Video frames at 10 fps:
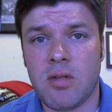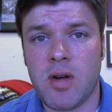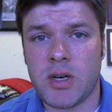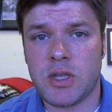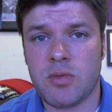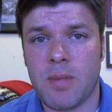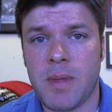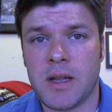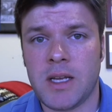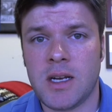crushed the
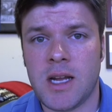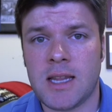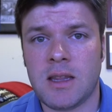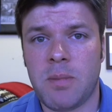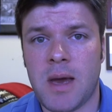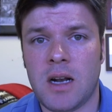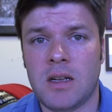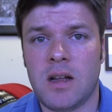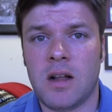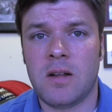rebellion at the
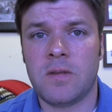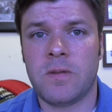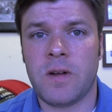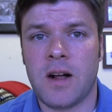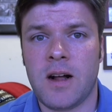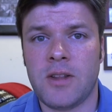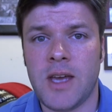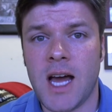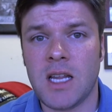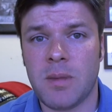Battle of
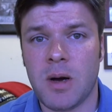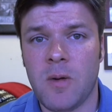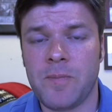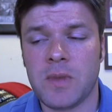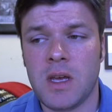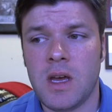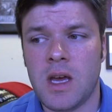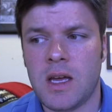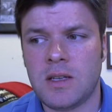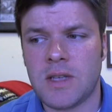the Alamo
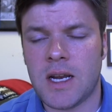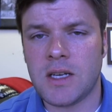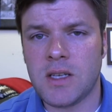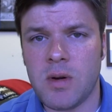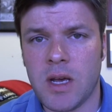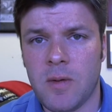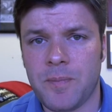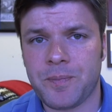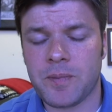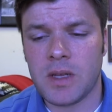in San Antonio.
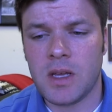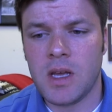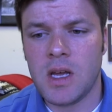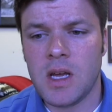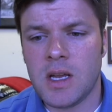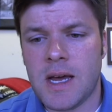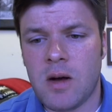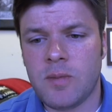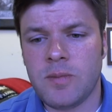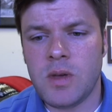
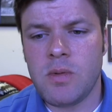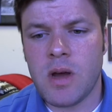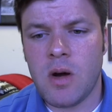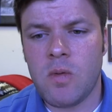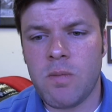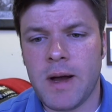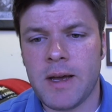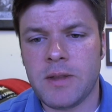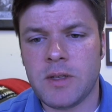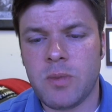Now, you know,
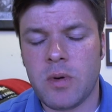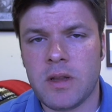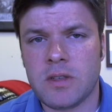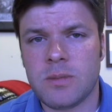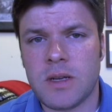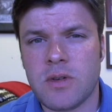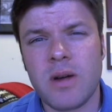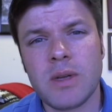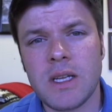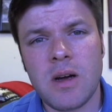by this point in the semester,
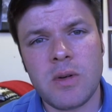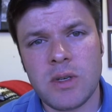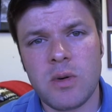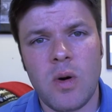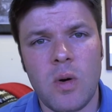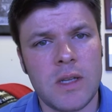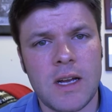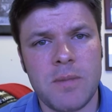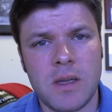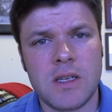I really don't do a whole
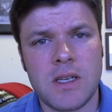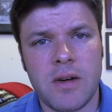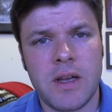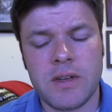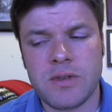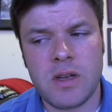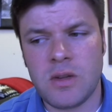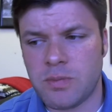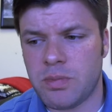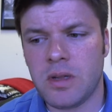lot of military history.
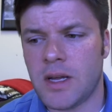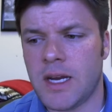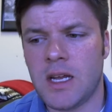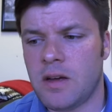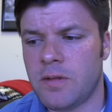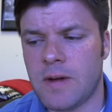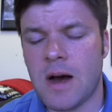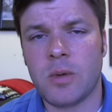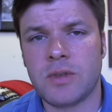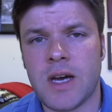There's plenty of
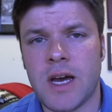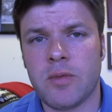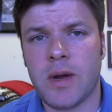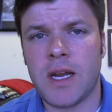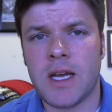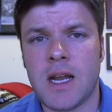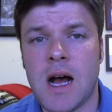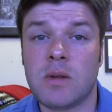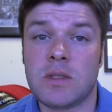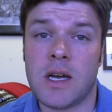outside reading and
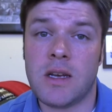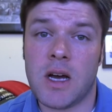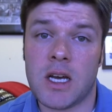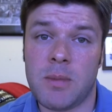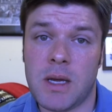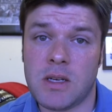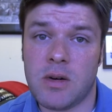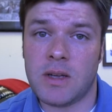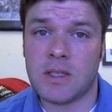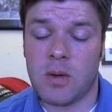outside
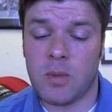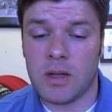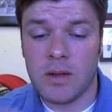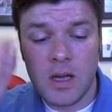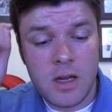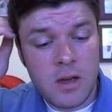documentaries that will